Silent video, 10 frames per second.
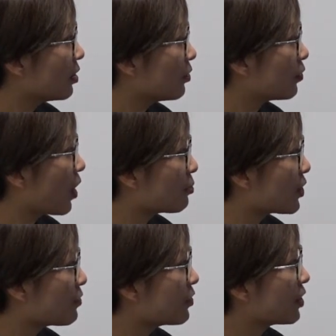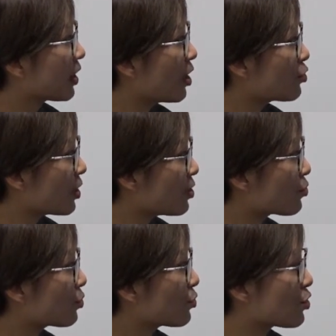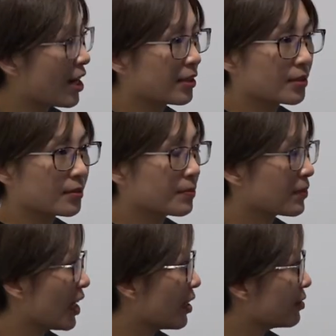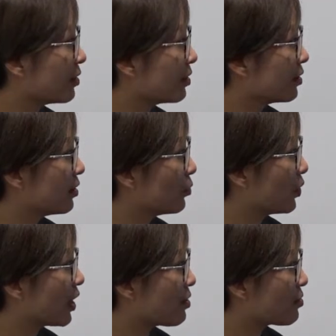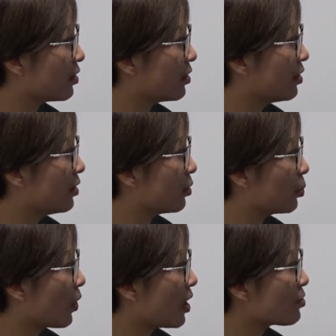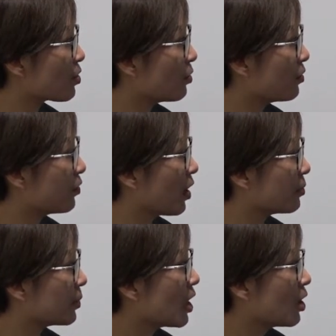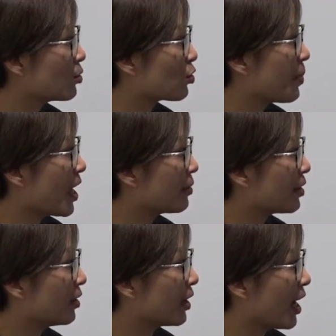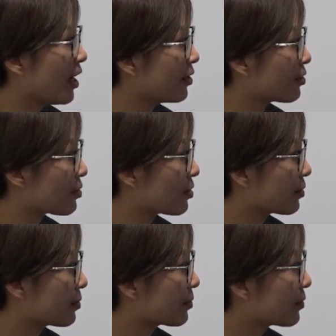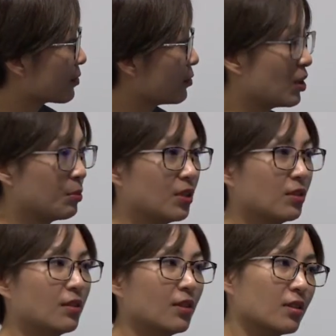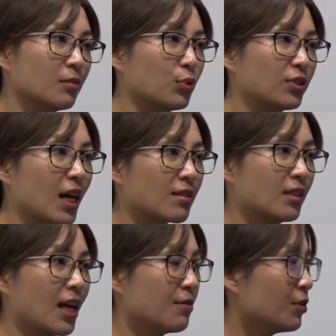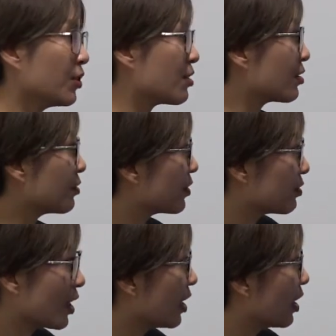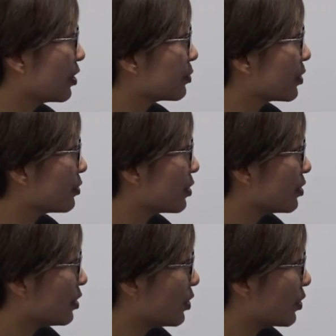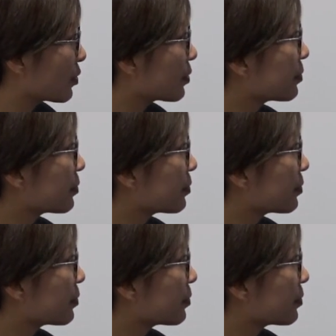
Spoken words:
from different countries to China, and we can see the price from Japan is the highest. Maybe the product level is different. I don't know the detail.